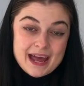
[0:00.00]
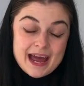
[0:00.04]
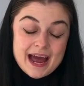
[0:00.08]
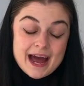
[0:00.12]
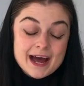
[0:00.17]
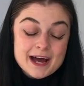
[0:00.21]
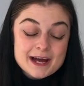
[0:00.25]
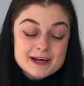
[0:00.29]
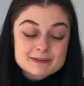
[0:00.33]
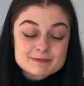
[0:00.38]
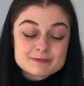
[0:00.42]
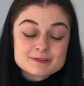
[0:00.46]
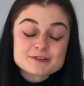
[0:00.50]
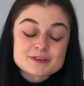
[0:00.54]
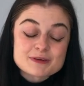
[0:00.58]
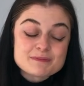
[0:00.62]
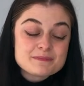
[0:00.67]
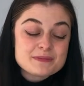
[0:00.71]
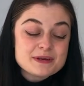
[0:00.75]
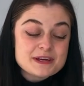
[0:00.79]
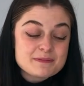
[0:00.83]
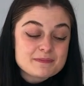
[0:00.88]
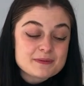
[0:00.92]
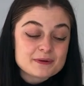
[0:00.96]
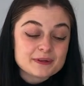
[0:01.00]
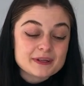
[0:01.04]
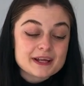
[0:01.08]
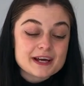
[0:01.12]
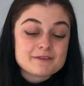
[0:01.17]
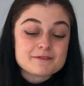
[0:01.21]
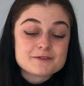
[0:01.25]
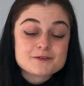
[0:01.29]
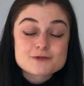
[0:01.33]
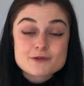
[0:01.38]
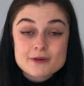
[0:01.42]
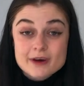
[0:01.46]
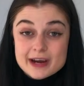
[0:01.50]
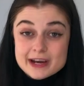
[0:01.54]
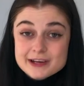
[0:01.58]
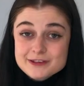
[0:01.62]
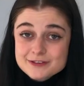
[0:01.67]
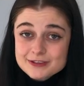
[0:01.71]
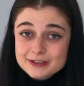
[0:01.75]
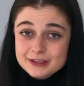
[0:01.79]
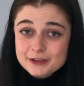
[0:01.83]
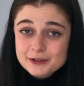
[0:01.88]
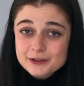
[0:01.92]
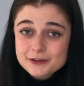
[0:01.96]
Um, some people have tried
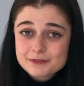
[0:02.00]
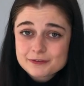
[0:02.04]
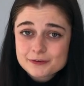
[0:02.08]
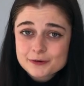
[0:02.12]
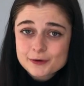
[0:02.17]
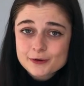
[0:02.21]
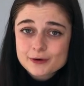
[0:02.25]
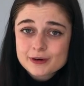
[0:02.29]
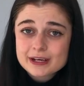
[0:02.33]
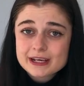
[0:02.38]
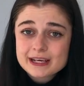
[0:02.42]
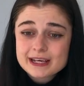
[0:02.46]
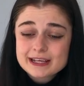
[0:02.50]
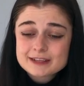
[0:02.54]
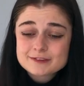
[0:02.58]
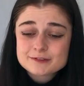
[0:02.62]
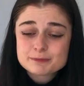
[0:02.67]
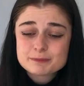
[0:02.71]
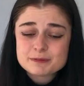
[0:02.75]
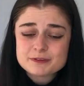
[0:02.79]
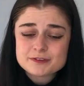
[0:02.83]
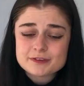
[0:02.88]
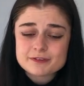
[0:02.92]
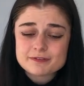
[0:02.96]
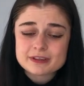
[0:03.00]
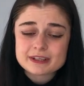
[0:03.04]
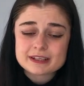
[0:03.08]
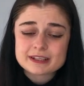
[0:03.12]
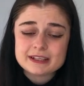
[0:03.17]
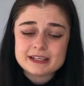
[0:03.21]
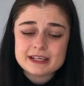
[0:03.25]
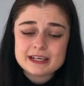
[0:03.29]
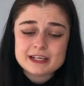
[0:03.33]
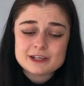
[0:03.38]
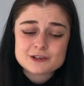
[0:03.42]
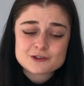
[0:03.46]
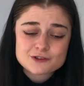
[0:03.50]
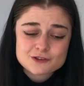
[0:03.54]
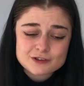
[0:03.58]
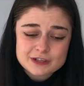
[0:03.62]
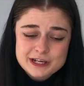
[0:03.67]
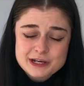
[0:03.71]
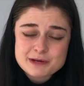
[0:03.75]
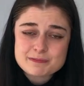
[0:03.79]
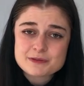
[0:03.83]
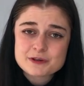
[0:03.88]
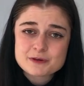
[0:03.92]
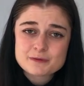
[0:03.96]
to look for it, specifically
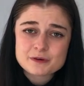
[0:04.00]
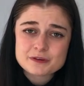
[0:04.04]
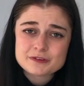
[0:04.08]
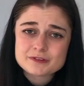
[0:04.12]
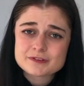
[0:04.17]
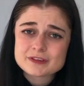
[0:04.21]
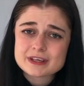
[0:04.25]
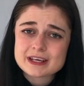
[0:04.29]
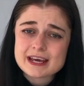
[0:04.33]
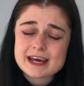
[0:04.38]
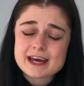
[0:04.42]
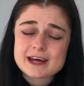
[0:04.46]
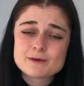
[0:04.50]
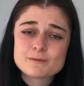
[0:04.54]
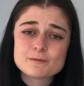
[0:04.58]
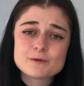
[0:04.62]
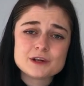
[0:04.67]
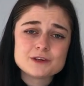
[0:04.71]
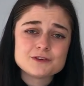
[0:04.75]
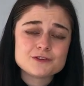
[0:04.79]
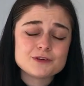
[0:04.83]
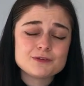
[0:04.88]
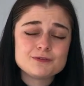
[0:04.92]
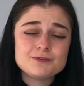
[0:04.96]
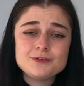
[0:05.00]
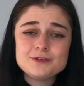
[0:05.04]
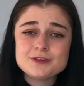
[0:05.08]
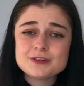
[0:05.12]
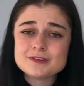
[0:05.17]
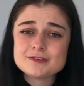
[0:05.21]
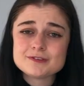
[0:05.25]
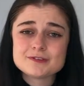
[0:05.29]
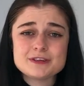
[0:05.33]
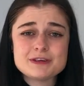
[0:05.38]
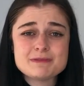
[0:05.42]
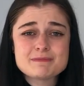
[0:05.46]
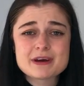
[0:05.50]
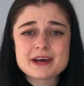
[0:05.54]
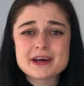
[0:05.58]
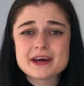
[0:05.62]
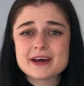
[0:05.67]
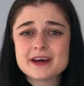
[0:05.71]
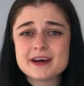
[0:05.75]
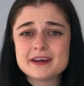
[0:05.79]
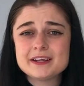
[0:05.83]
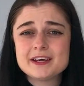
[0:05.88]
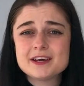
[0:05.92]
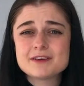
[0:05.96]
Schliemann once again, which if you didn't see my
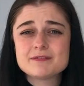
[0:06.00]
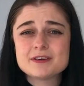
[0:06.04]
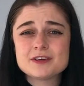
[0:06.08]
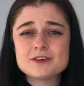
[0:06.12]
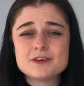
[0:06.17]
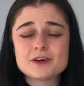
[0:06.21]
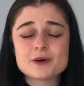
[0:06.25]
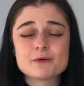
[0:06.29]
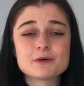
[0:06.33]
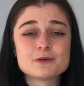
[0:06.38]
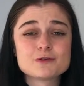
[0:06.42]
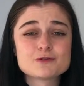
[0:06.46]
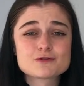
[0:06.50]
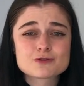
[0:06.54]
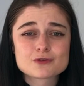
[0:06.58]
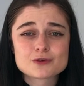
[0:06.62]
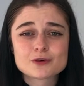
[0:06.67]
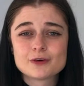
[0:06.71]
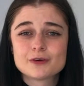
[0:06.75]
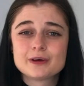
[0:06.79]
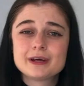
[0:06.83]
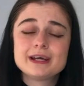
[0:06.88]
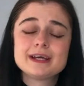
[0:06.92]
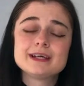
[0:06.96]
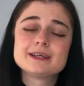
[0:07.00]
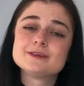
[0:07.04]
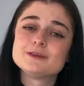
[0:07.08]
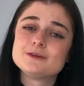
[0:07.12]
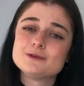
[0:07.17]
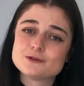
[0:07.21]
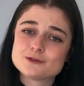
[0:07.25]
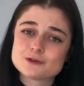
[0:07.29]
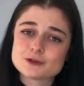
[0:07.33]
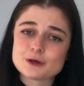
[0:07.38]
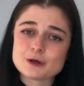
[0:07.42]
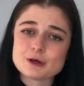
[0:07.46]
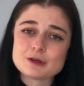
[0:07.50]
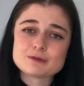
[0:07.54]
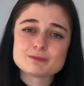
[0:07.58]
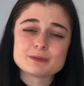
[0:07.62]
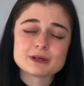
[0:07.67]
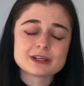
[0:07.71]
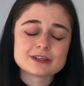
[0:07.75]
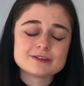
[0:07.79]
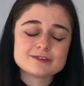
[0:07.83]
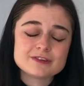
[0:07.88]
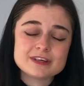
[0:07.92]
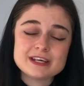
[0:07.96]
earlier video on Troy, you should,
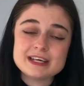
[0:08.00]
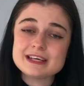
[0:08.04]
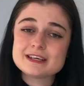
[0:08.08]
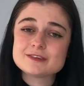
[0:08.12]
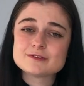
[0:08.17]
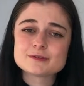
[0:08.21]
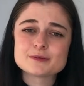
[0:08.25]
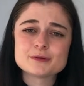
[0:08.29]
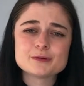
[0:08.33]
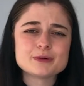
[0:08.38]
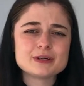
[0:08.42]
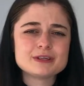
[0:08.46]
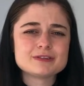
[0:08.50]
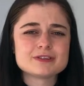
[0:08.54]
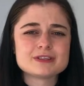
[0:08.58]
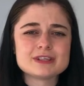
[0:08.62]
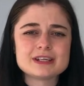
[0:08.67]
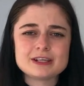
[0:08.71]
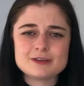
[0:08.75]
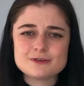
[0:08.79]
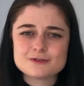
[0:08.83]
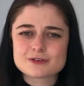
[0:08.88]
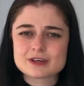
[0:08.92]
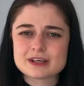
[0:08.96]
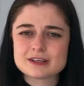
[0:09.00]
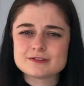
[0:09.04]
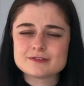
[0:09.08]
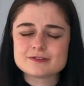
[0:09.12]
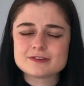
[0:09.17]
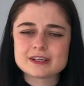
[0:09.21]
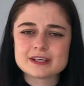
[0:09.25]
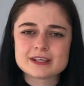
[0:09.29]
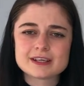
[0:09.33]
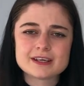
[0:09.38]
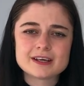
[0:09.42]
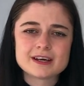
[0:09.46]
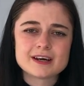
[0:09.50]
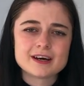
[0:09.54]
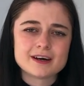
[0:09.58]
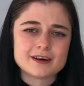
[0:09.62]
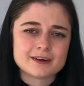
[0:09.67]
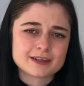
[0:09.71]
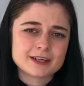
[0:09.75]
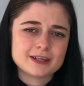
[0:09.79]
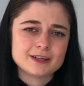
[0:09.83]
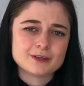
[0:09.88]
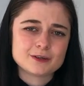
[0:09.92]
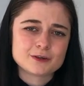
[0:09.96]
because he is always an interesting
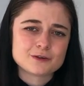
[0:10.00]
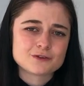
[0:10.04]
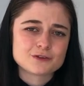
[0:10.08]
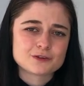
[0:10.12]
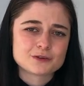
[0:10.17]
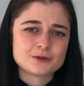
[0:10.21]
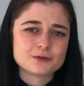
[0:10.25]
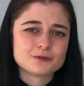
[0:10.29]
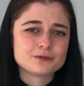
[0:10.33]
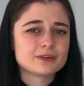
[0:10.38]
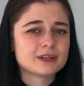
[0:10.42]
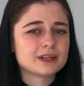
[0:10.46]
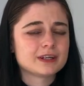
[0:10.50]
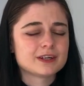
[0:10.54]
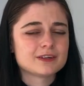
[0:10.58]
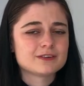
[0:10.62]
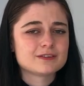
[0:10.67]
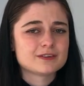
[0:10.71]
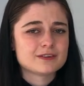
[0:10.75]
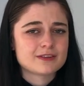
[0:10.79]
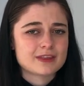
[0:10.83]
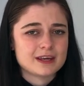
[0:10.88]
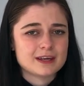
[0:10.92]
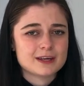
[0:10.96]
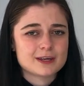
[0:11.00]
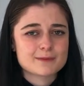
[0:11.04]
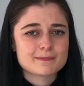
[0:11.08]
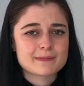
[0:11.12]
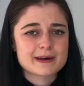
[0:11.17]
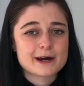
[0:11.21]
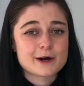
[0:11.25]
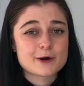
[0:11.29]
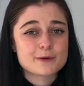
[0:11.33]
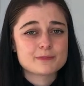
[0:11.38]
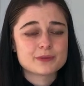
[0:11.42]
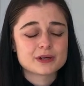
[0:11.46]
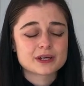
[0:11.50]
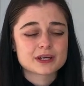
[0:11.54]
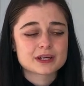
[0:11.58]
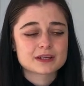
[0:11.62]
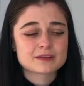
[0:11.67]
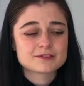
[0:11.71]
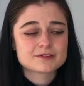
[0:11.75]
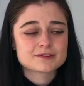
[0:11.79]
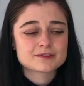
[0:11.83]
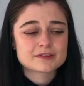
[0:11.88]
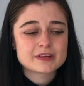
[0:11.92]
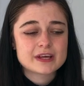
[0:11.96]
archaeological figure to think about,
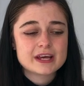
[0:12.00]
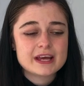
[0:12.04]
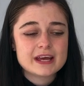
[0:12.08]
because